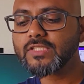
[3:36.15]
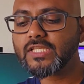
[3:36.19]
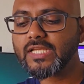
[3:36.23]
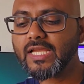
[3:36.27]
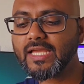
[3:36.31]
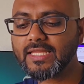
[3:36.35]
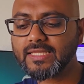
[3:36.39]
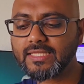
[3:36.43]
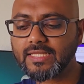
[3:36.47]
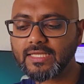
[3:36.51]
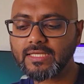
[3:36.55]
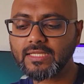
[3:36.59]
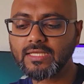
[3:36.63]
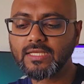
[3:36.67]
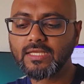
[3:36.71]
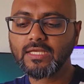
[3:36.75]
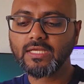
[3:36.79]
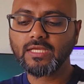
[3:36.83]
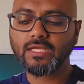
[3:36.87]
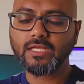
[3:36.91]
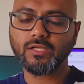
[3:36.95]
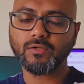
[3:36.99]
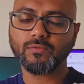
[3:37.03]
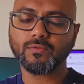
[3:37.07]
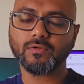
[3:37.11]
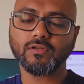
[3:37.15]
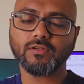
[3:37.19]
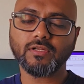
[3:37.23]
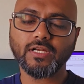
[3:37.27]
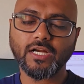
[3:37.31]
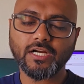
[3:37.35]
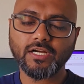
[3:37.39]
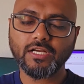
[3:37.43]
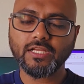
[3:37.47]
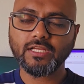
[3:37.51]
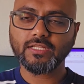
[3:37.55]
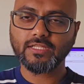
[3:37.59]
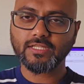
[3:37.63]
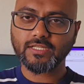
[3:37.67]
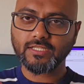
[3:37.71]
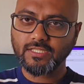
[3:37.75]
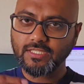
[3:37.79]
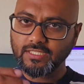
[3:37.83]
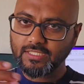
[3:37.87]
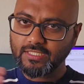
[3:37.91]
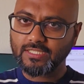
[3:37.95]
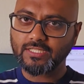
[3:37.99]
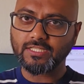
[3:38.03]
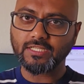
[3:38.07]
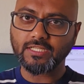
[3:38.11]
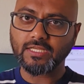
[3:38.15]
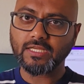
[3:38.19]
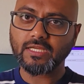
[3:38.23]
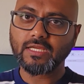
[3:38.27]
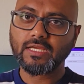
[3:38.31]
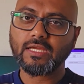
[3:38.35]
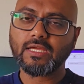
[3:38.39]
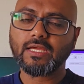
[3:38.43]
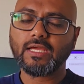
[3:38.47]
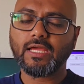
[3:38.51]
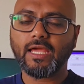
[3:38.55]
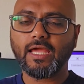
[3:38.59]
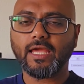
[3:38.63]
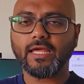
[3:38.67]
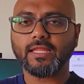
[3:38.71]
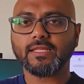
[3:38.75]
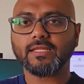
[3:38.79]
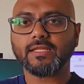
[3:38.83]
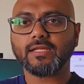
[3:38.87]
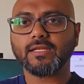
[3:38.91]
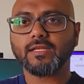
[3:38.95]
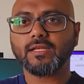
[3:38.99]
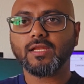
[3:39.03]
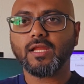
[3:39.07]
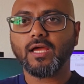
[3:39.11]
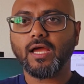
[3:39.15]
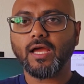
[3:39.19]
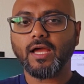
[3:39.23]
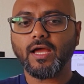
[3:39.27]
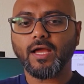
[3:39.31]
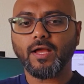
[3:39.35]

and then you are learning, and then